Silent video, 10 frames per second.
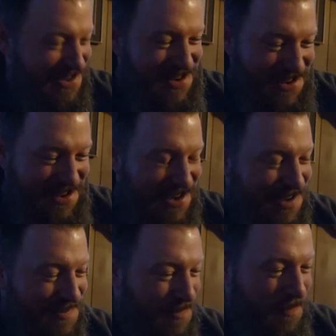
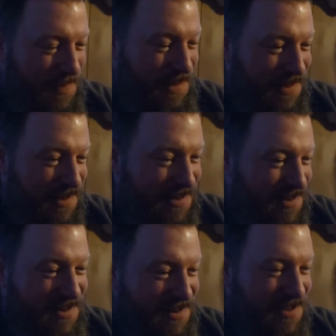The
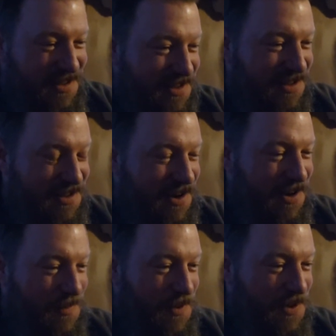
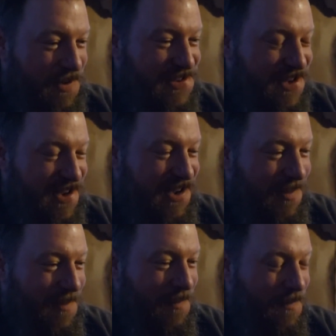darn wolves,
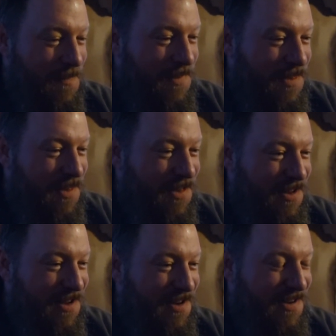
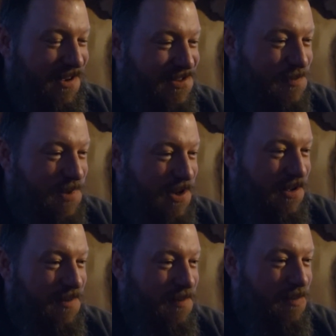it's been
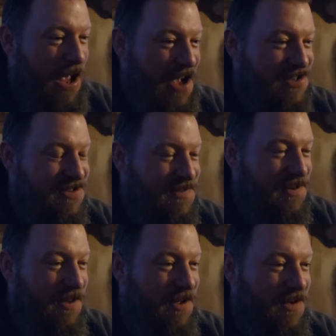a passion for
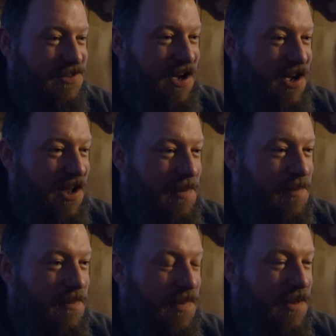a long
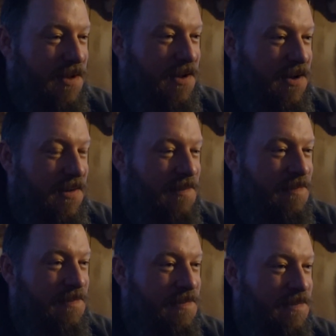time. I
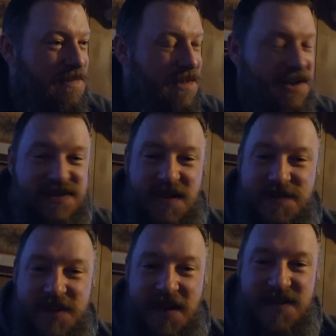just love
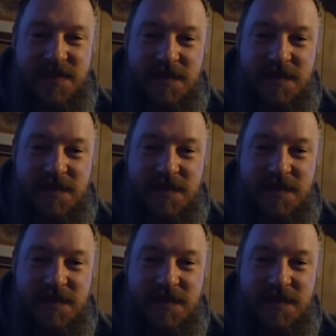chasing them.